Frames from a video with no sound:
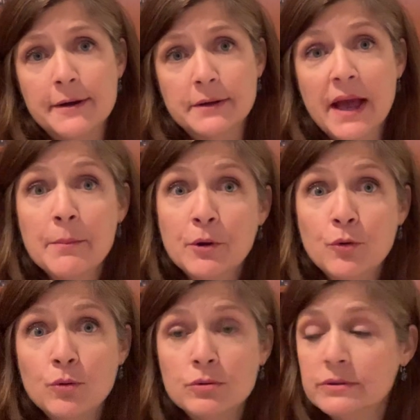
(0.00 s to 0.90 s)

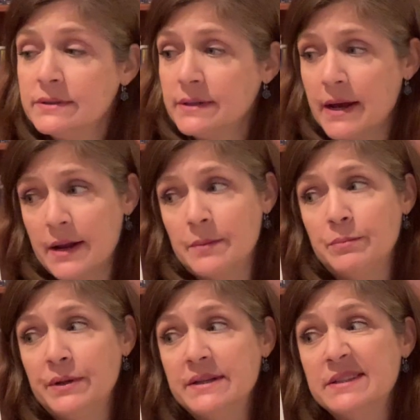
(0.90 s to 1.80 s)
chemicals and
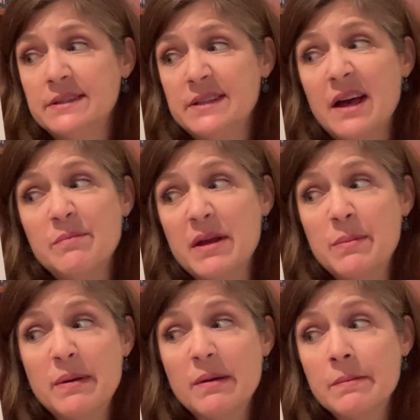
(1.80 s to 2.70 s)
places that
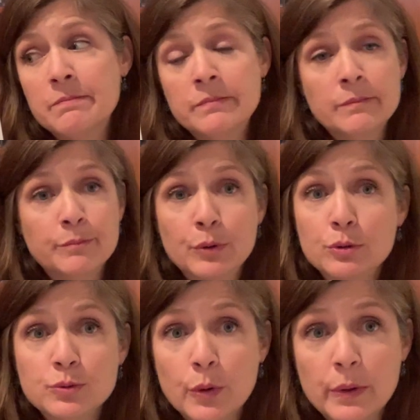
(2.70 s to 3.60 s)
maybe
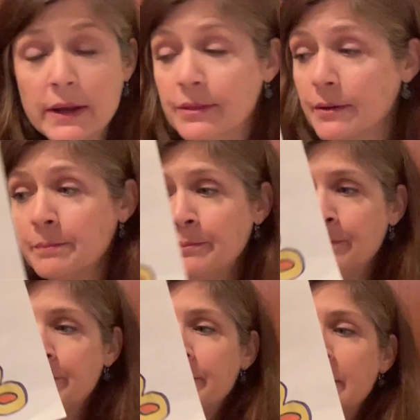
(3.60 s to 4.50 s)
birds won't eat them,
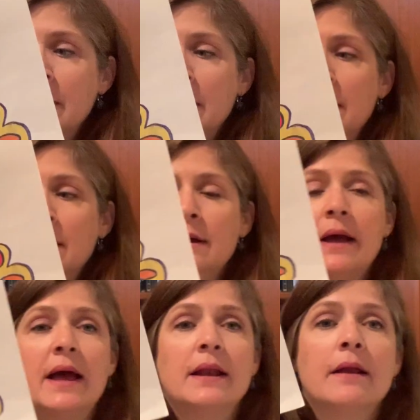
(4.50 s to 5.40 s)

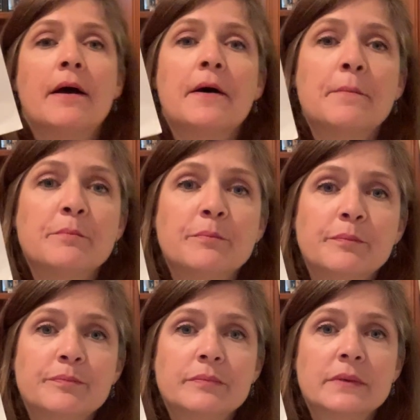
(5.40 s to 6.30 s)
and
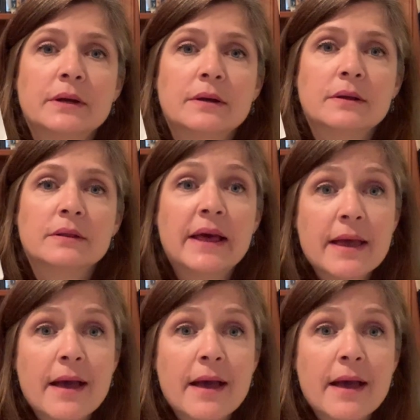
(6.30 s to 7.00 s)
lay